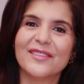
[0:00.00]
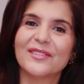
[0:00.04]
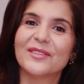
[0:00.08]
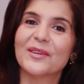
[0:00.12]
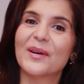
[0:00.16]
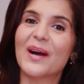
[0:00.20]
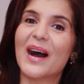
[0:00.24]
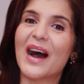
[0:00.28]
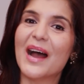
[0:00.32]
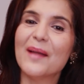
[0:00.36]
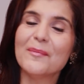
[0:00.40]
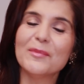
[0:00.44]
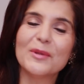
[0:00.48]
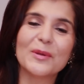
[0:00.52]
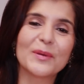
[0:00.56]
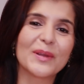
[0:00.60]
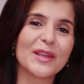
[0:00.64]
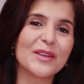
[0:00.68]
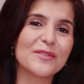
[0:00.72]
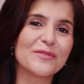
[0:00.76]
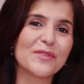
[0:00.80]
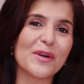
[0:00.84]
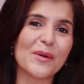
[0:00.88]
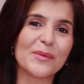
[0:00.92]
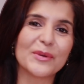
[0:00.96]
So I'm
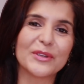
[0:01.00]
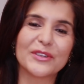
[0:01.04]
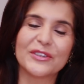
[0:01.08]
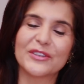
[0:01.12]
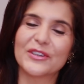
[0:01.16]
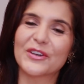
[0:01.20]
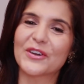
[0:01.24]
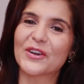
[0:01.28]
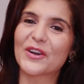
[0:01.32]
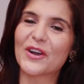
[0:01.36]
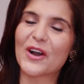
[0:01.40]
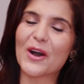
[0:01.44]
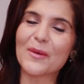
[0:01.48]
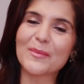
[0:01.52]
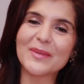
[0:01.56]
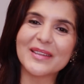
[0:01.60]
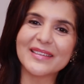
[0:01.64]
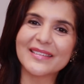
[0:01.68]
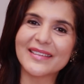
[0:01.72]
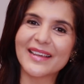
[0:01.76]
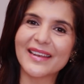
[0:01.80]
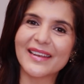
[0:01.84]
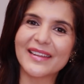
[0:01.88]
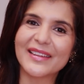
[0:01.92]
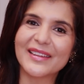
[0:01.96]
looking forward to your
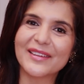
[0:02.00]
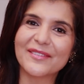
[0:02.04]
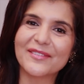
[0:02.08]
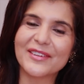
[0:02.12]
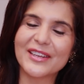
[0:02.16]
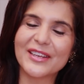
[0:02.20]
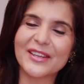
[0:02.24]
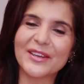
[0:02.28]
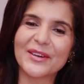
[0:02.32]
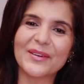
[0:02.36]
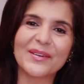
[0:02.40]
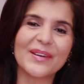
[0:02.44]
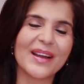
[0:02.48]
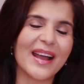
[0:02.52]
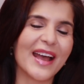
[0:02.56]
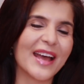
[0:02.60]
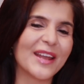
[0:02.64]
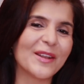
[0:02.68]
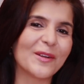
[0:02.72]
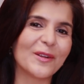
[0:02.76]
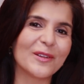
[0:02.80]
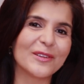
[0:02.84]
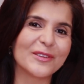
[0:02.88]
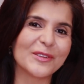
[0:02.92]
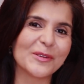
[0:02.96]
comments under the video,
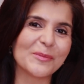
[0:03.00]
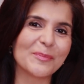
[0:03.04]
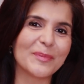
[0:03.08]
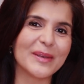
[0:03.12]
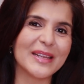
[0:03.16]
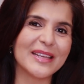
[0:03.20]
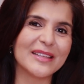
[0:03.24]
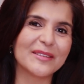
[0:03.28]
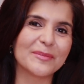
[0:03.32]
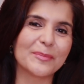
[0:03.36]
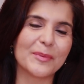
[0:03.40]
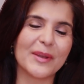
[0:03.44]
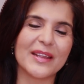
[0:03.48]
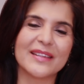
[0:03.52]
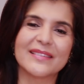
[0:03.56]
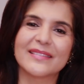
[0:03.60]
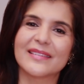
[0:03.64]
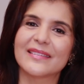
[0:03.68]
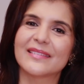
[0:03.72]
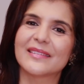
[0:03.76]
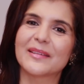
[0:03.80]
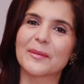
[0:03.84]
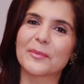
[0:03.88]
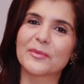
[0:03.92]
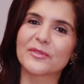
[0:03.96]
and also please press
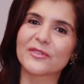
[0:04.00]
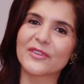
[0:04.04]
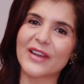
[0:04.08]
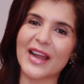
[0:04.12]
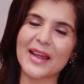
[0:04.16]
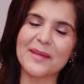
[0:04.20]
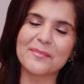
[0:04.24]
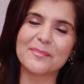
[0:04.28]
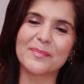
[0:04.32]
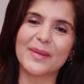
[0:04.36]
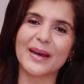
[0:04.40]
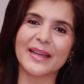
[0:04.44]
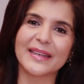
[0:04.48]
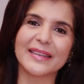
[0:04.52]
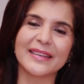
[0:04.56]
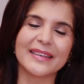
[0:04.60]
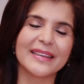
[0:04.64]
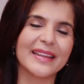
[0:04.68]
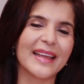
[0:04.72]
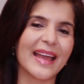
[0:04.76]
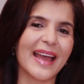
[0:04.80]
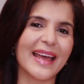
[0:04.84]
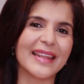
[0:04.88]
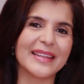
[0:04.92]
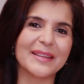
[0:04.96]
the subscribe
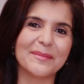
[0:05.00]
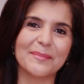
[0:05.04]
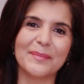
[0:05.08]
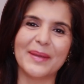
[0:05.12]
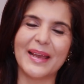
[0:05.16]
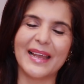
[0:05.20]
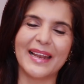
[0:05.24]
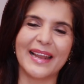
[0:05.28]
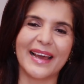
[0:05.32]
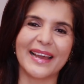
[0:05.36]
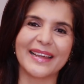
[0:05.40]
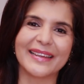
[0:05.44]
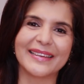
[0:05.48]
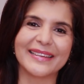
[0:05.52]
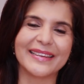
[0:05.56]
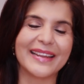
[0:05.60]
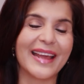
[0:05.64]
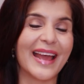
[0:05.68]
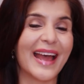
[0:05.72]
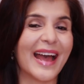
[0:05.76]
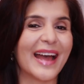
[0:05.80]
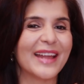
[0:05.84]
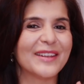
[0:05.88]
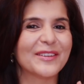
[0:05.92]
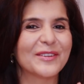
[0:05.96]
button and the bell icon,
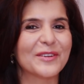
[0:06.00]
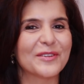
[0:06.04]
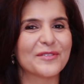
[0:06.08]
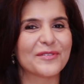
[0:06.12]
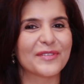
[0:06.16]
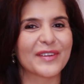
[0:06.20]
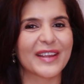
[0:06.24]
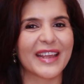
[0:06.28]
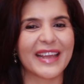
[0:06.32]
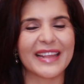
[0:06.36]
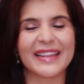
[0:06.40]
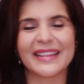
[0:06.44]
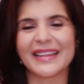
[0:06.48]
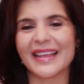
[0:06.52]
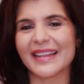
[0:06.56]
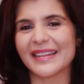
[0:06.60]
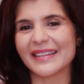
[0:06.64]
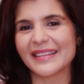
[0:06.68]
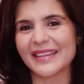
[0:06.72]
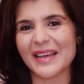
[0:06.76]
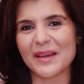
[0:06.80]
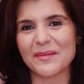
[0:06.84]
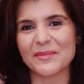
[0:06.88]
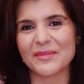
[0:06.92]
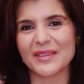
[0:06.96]
and don't forget
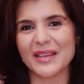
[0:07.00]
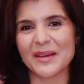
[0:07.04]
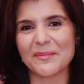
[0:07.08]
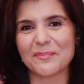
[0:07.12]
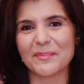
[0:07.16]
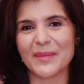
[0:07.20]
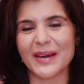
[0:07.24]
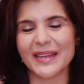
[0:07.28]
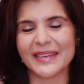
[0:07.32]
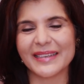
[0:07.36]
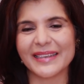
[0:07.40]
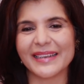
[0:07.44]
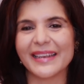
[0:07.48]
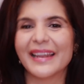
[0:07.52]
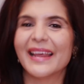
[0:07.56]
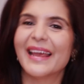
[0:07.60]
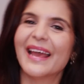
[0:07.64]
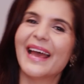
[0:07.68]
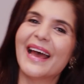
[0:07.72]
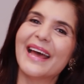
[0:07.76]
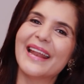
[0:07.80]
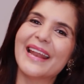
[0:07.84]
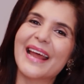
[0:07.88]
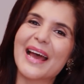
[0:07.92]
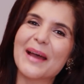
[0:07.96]
that thumbs up button,
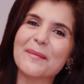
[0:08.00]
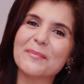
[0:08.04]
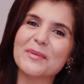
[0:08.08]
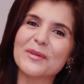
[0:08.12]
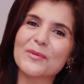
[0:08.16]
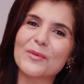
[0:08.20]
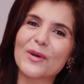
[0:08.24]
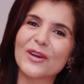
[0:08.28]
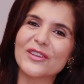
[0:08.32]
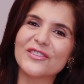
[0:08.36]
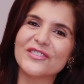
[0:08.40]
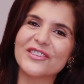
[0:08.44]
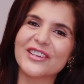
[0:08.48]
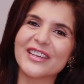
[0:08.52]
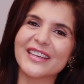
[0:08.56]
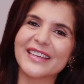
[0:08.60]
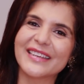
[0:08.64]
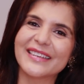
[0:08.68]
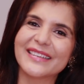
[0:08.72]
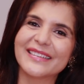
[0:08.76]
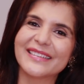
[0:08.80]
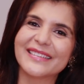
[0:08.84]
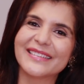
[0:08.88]
and happy watching.